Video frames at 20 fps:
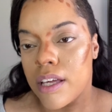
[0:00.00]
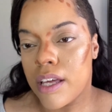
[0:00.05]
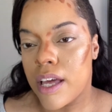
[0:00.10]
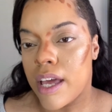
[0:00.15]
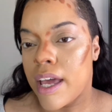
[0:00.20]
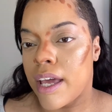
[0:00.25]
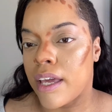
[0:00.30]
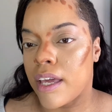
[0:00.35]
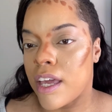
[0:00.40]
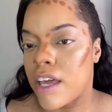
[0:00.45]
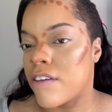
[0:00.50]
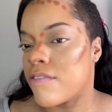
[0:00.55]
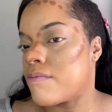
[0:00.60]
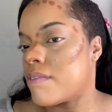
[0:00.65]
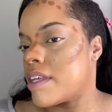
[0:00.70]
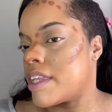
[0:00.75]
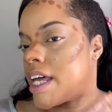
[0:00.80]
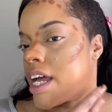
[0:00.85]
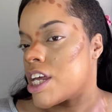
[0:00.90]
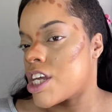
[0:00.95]
and give me
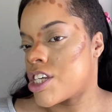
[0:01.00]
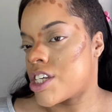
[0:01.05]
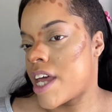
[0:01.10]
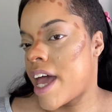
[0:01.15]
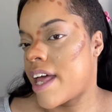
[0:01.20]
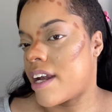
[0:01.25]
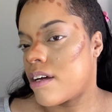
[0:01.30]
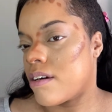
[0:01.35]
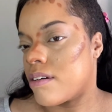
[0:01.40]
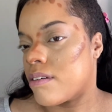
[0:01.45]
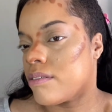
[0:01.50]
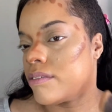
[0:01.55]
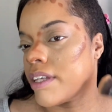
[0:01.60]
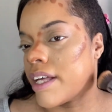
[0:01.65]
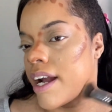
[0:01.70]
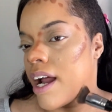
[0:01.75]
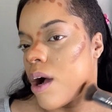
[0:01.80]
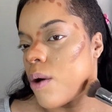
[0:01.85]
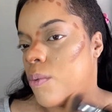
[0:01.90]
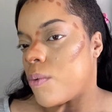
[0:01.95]
that shadow that
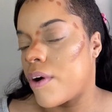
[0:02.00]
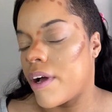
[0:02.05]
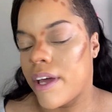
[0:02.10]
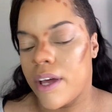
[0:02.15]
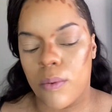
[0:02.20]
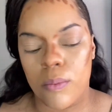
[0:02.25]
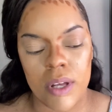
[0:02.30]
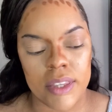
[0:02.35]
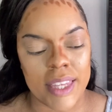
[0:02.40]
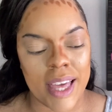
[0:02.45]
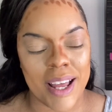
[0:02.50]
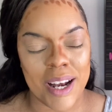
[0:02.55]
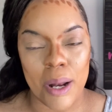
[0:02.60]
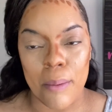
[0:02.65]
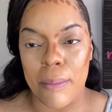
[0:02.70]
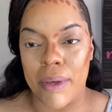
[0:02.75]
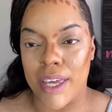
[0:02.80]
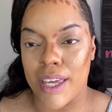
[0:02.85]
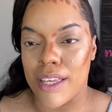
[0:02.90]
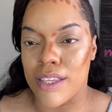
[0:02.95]
I want without it
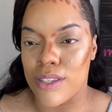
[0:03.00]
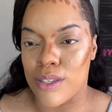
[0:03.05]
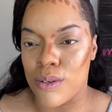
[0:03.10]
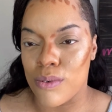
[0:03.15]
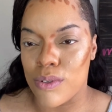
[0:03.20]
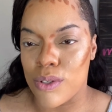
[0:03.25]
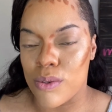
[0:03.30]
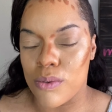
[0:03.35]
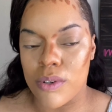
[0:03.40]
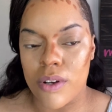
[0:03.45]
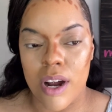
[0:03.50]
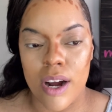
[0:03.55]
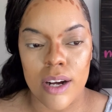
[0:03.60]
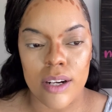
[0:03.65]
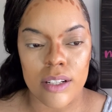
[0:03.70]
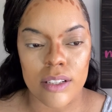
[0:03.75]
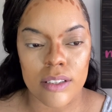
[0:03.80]
being too dark.